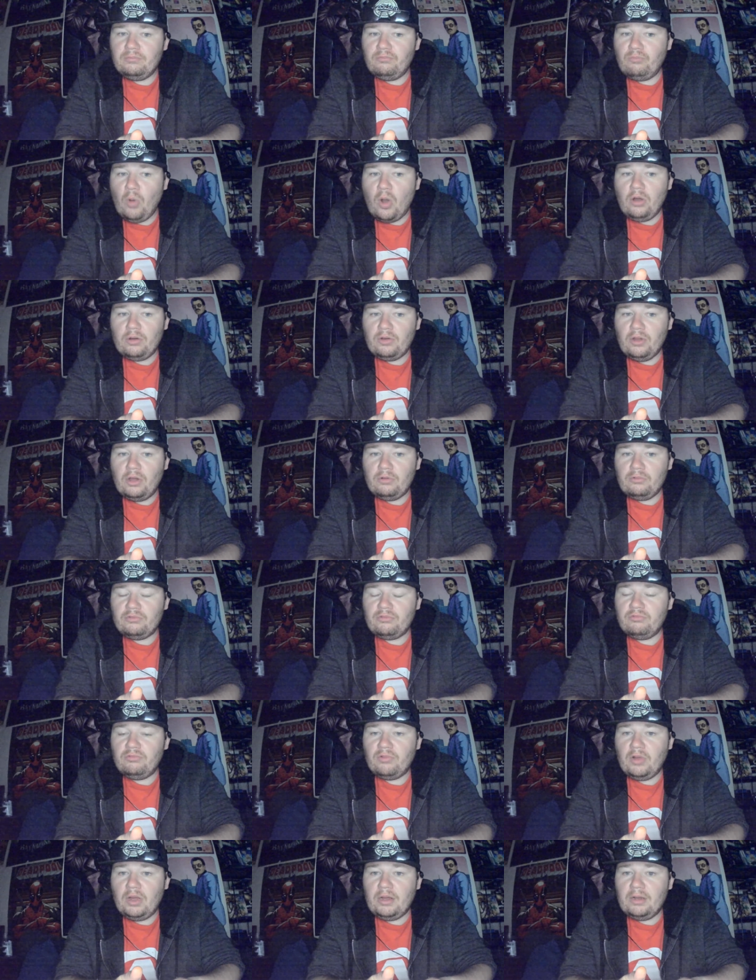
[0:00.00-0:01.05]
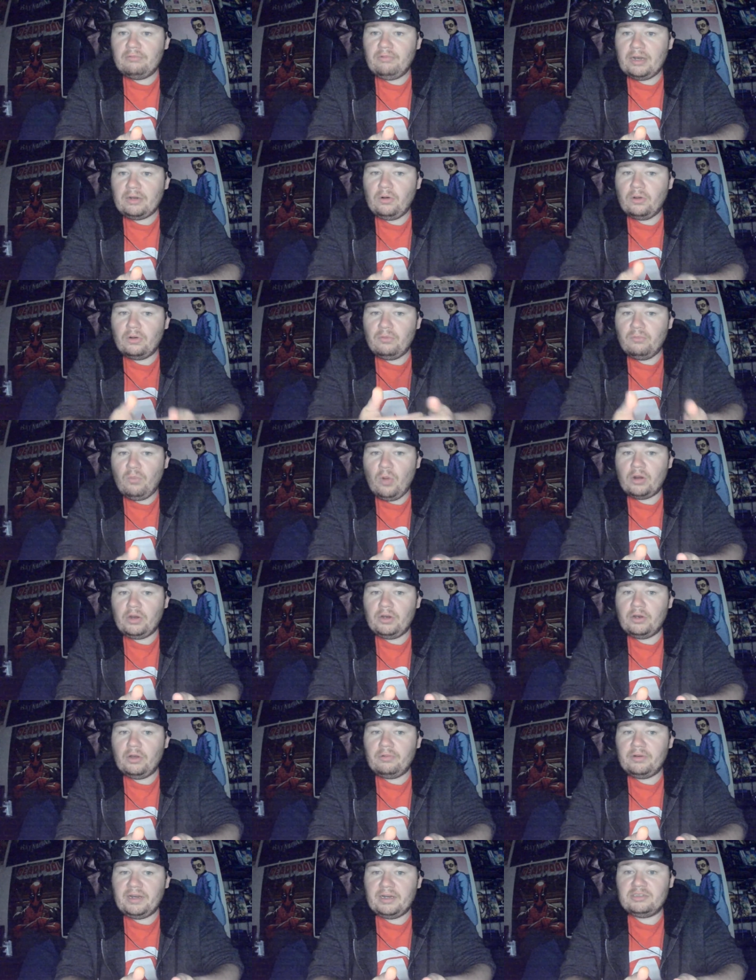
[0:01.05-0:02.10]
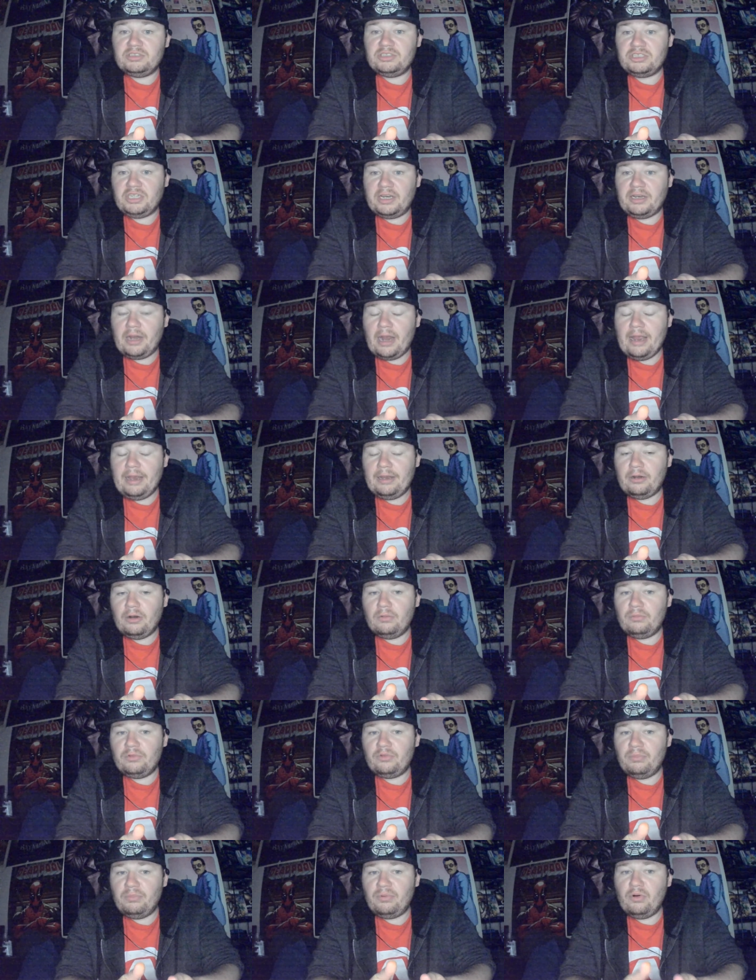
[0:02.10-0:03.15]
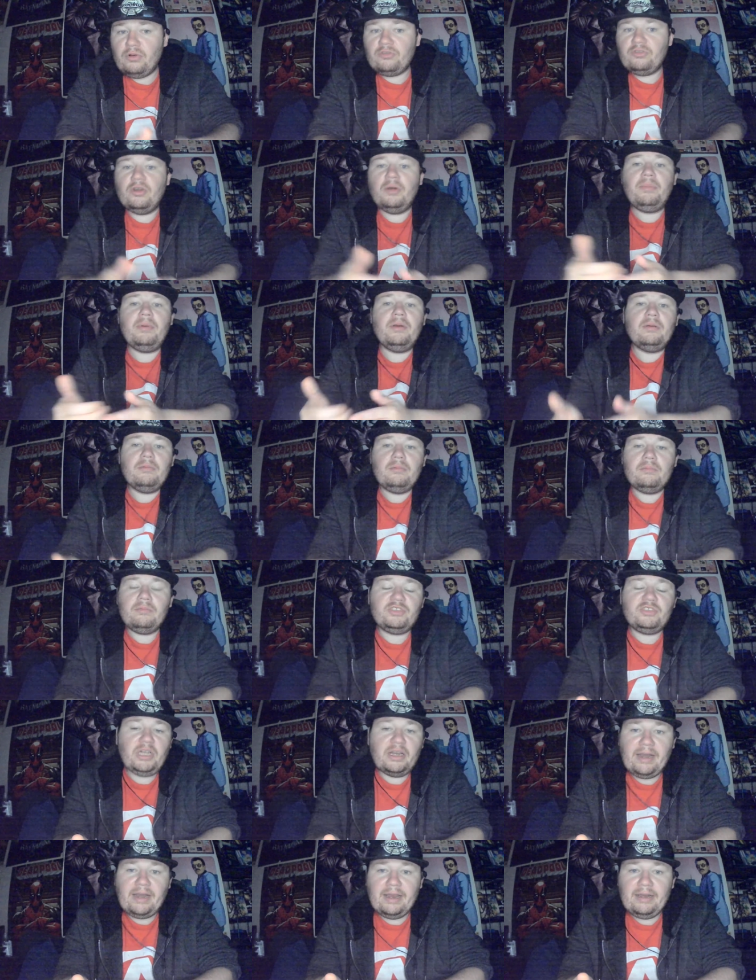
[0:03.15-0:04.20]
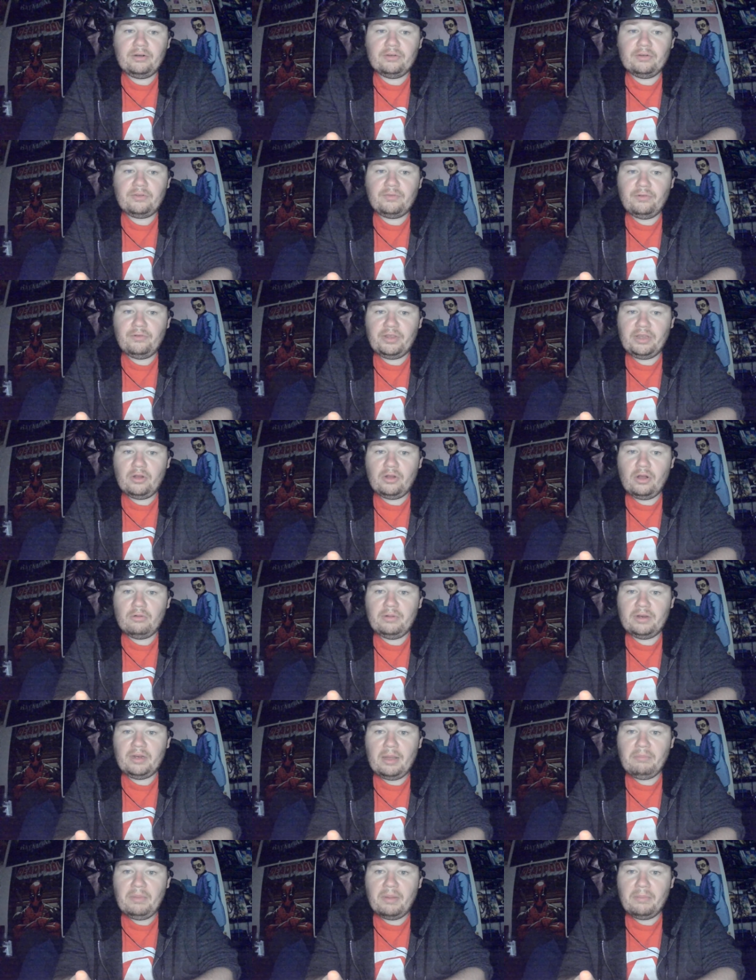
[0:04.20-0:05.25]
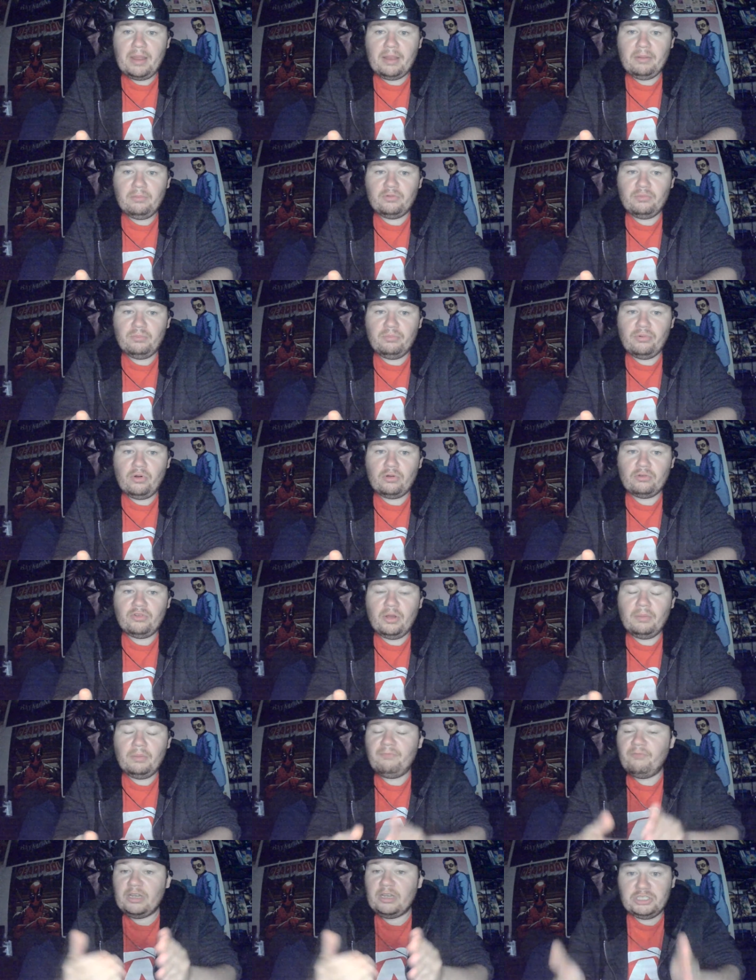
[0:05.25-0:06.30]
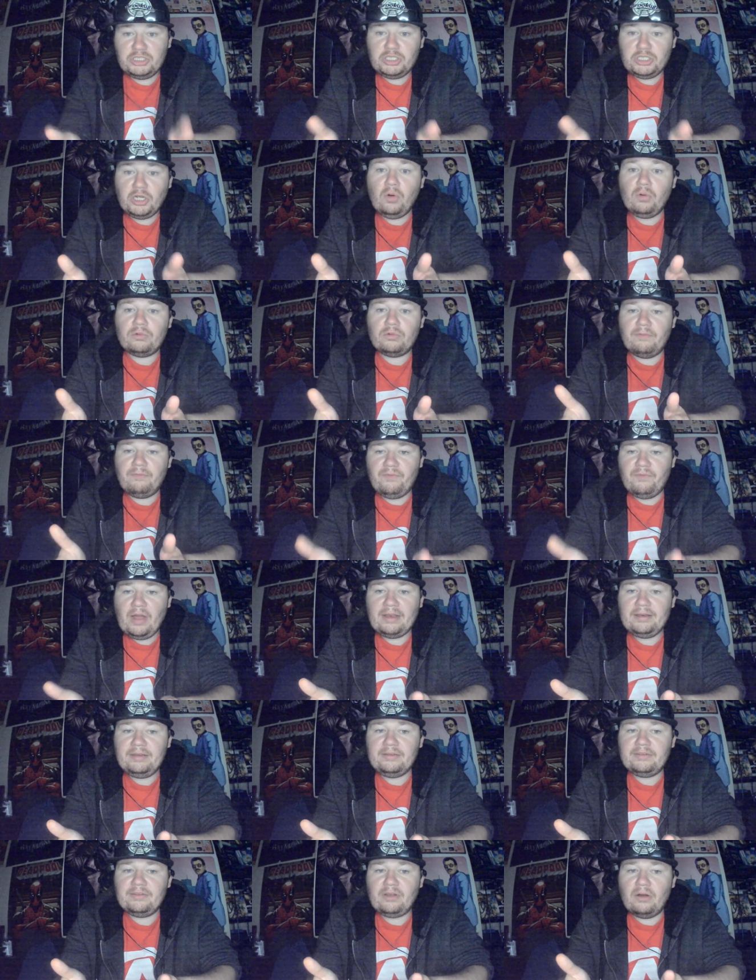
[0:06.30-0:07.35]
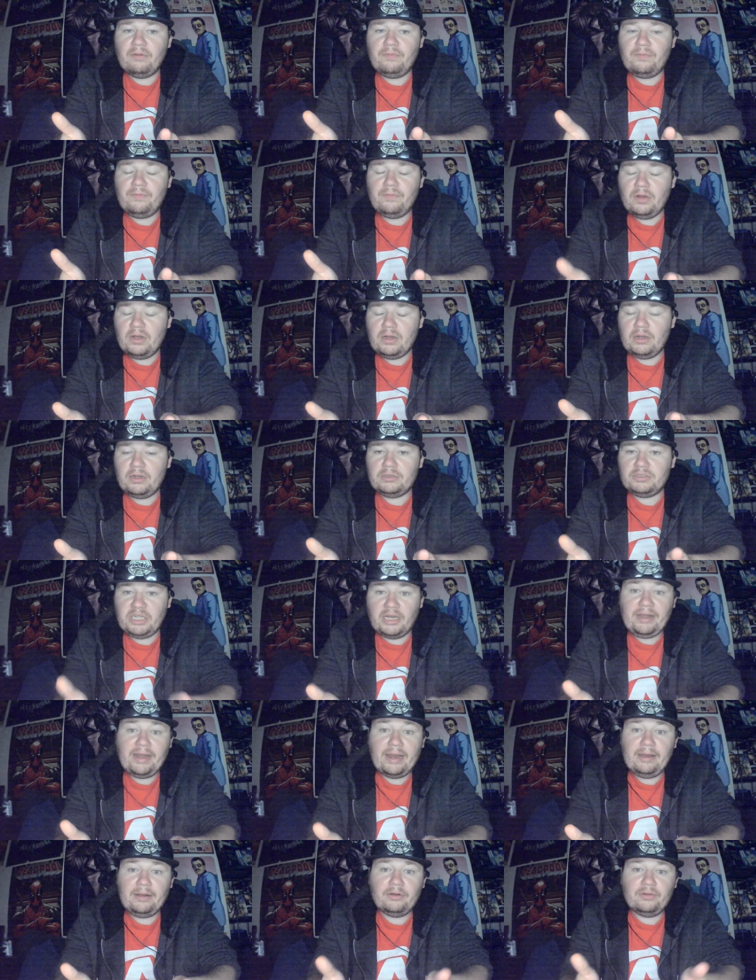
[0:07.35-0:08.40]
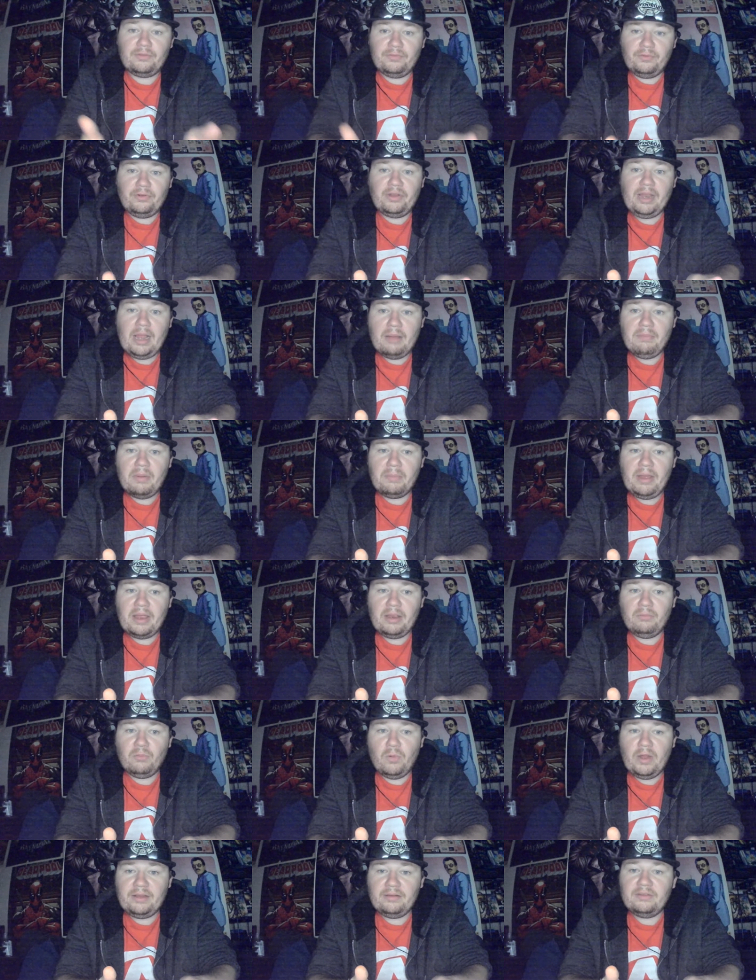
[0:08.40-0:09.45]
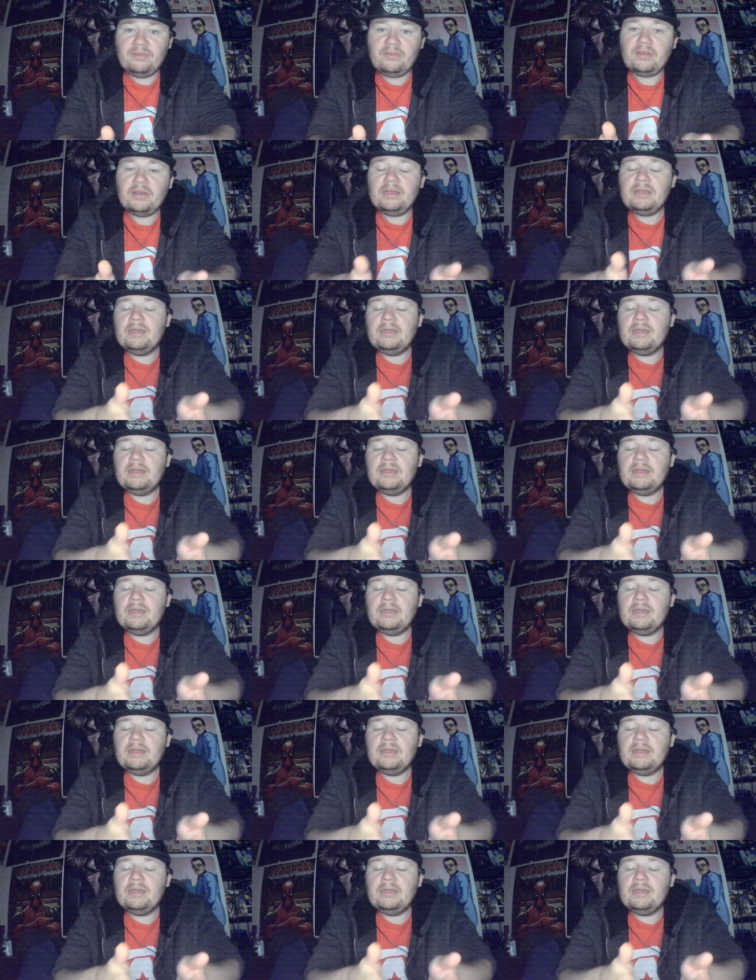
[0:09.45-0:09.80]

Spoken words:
Wardlow's record of 1-0 against Jake Hager was brought up. Jake Hager's 3-0 in MMA was brought up. They showed fights of Jake Hager's 3 MMA wins.